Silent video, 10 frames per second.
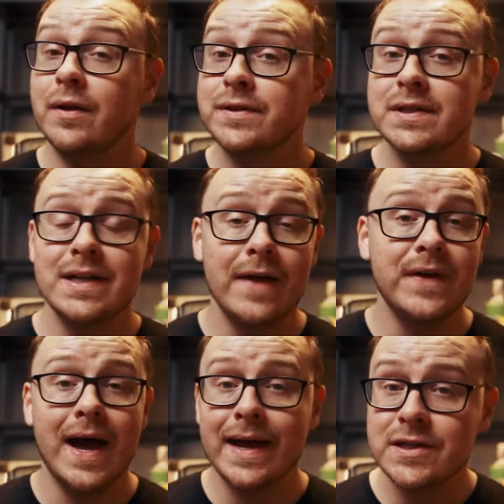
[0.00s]
Now, this is not
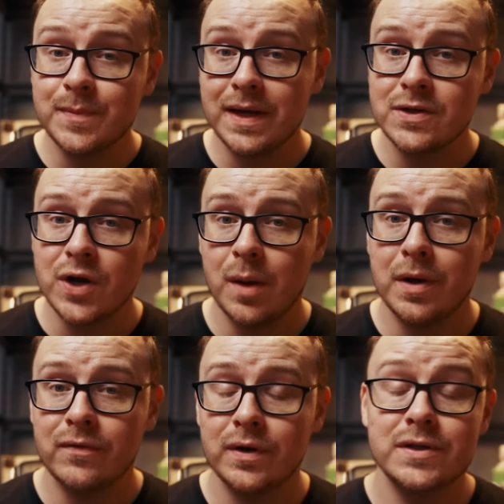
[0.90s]
the highest paying job
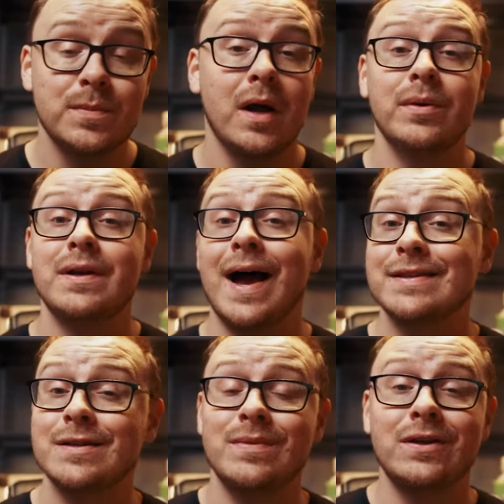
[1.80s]
ever. It's probably
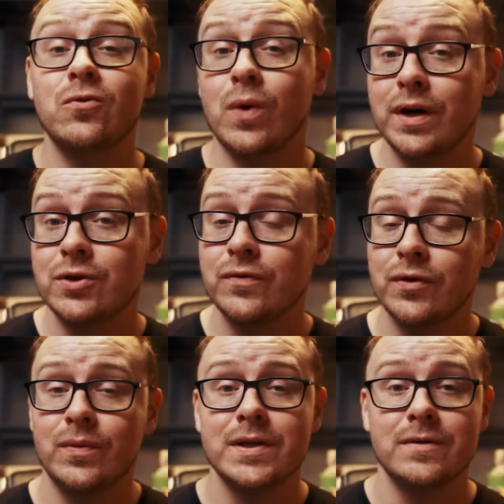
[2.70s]
not something you wanna do for
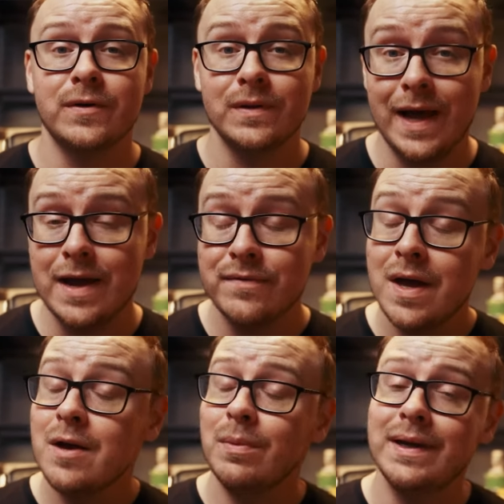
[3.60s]
the rest of your life,
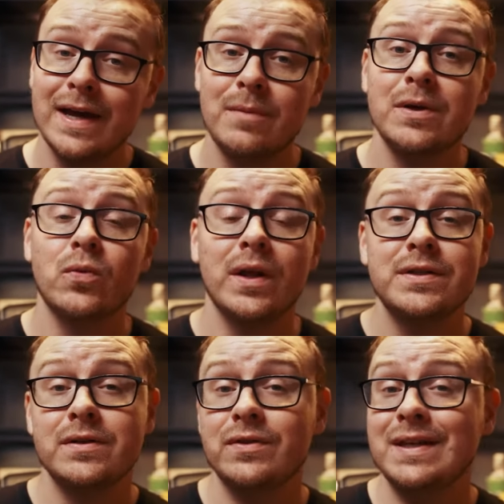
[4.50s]
but it can be
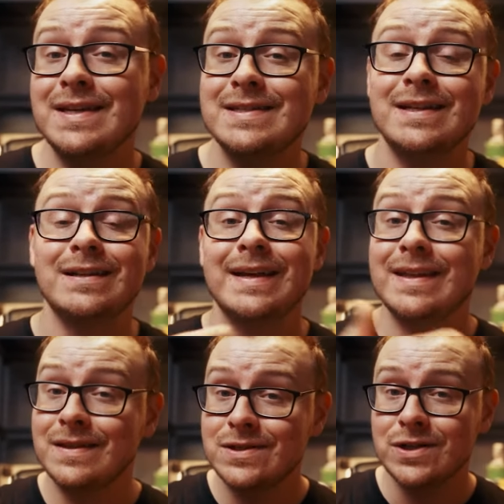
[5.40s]
relatively easy to
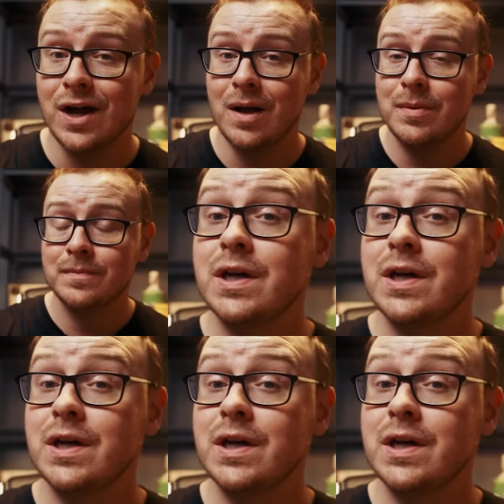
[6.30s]
land this job.